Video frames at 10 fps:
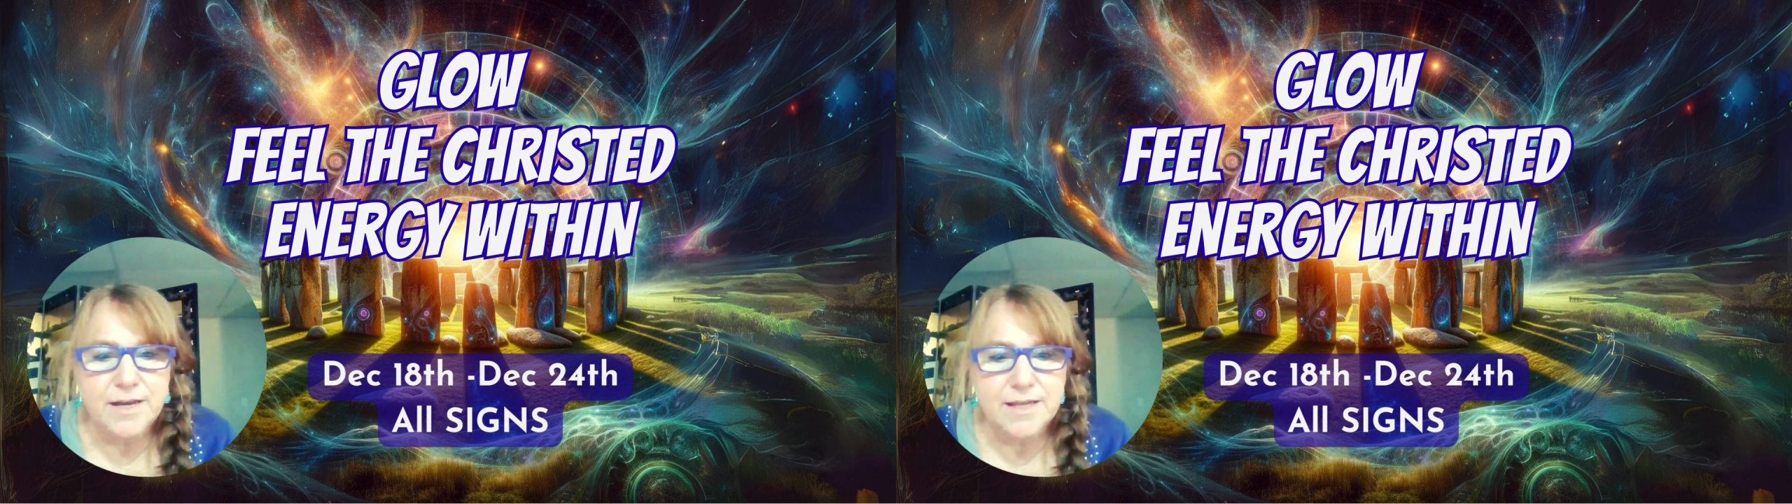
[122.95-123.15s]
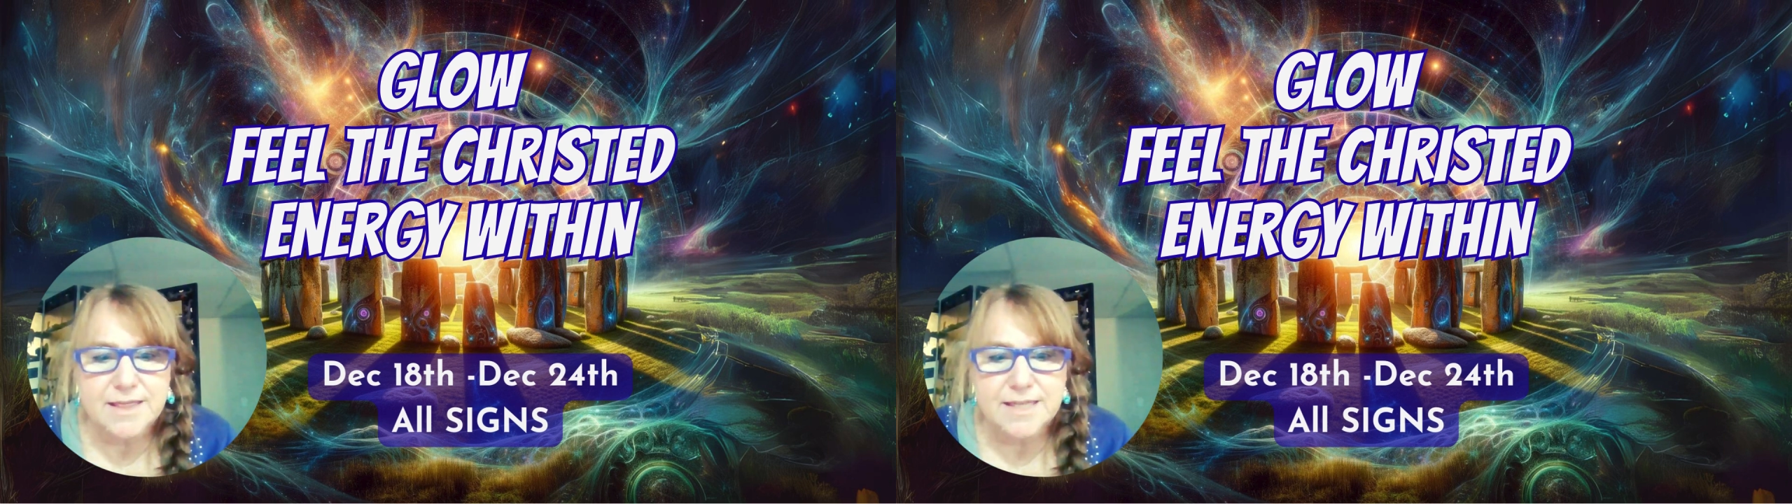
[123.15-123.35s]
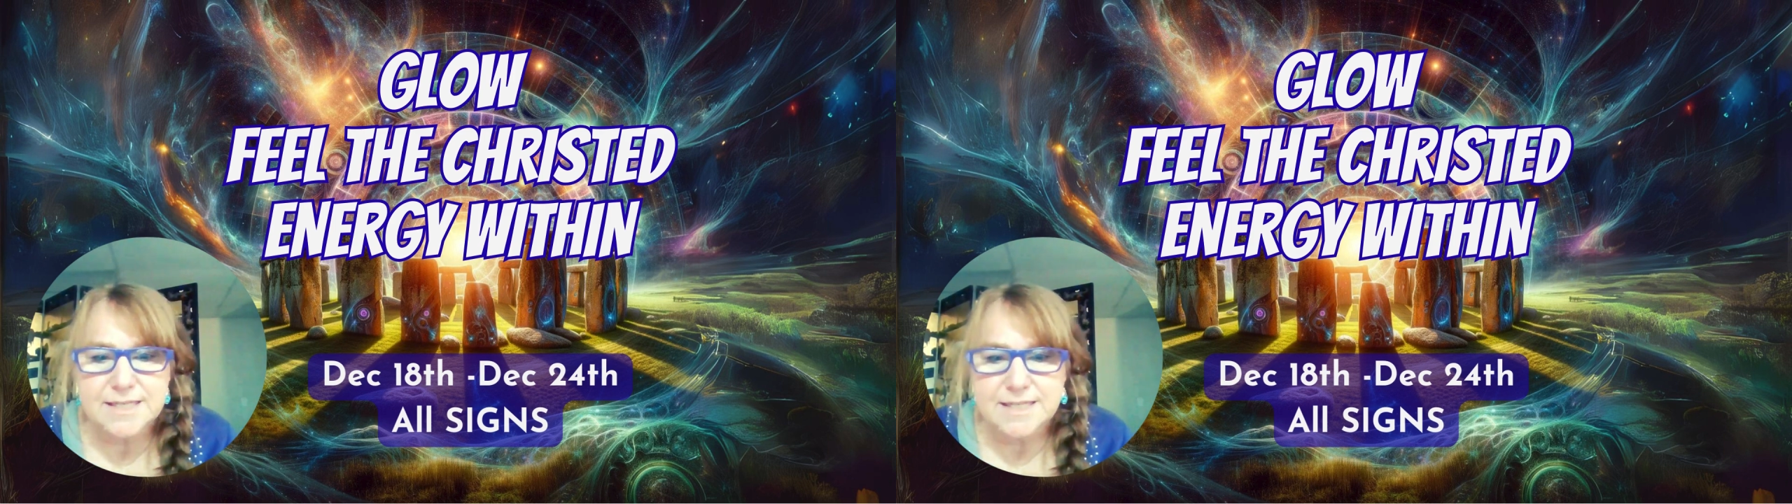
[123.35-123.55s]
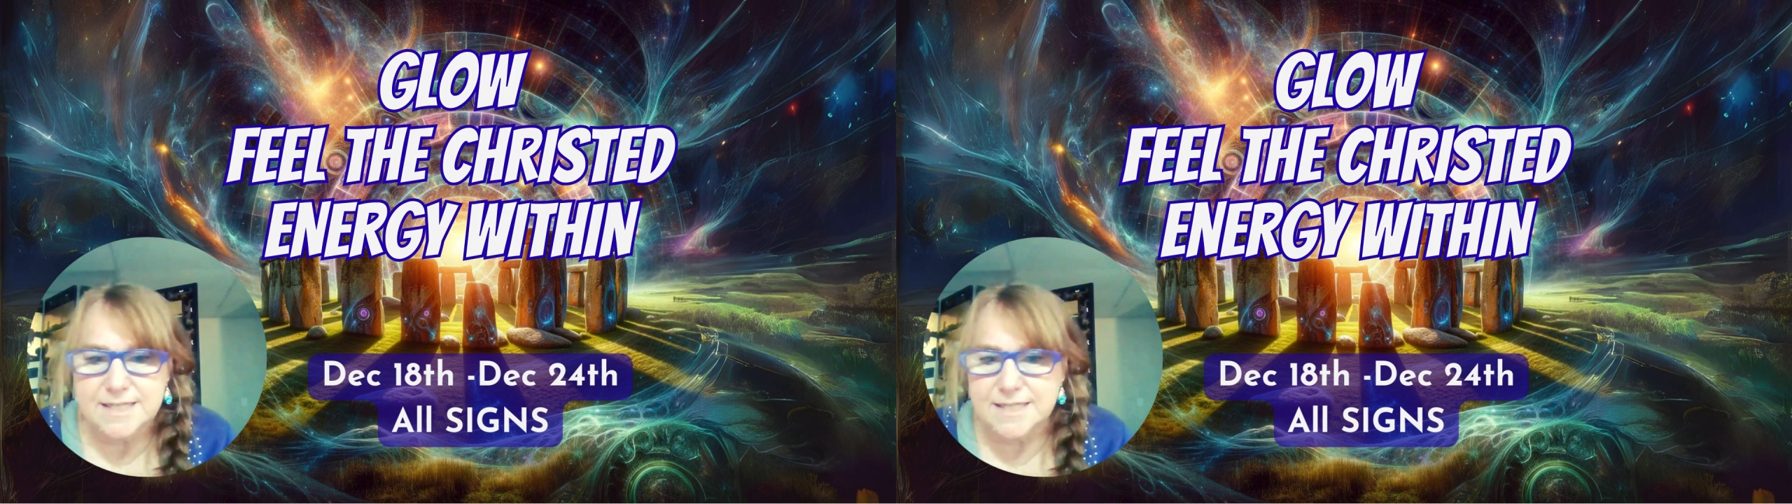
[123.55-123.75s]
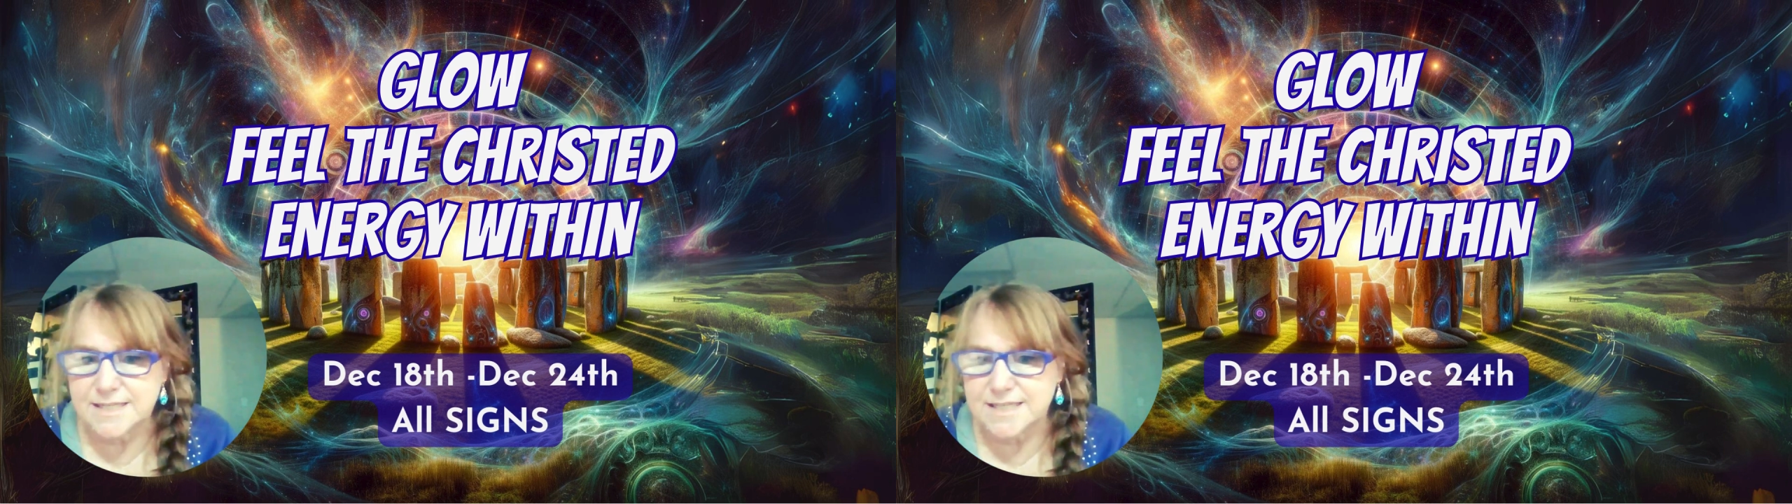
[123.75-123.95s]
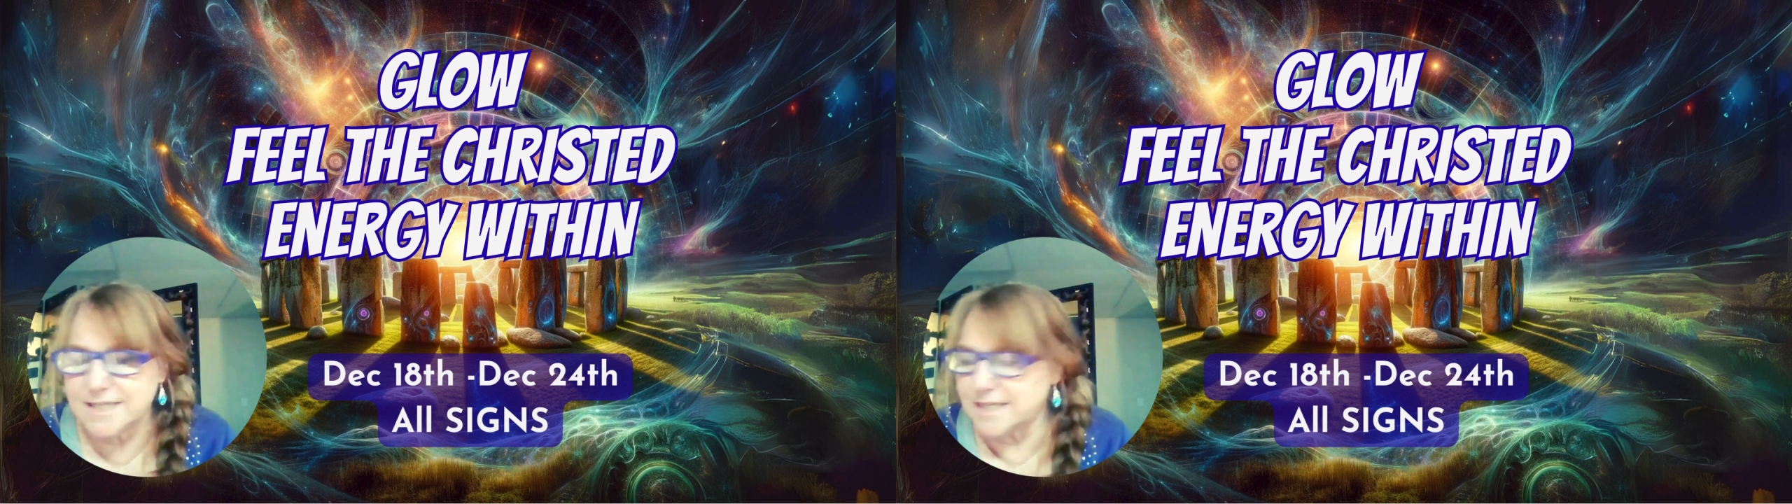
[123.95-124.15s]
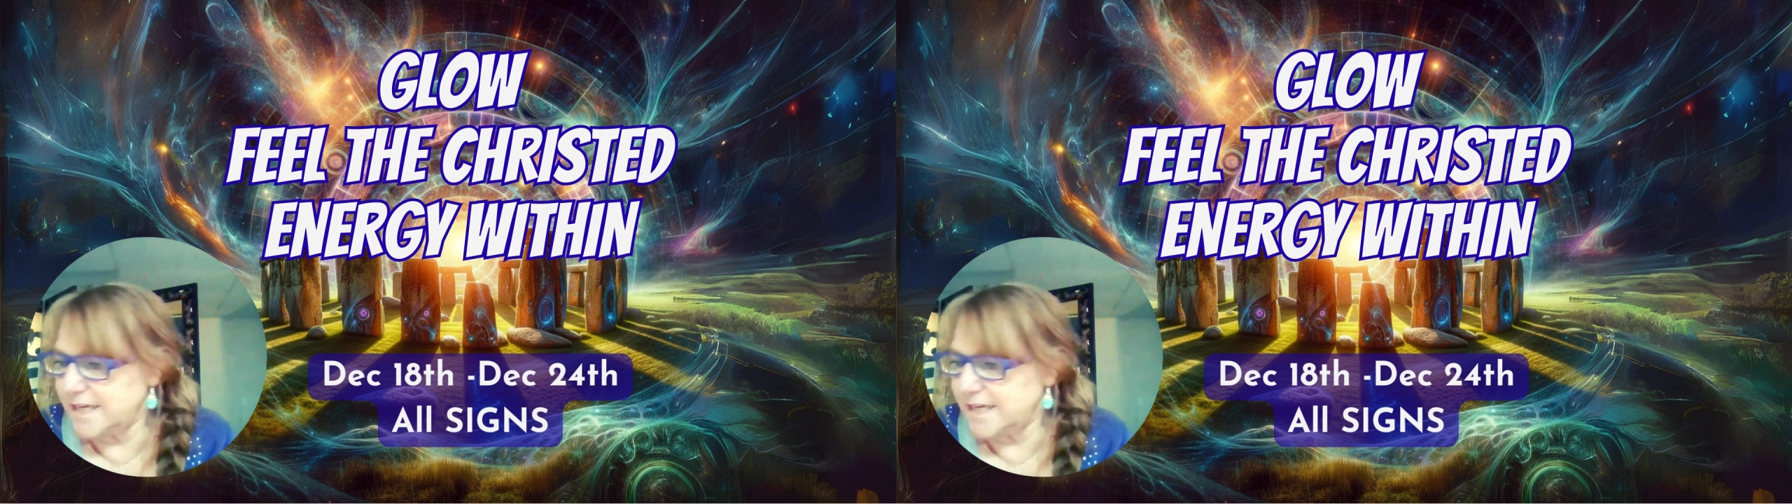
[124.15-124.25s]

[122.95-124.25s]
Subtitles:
this is the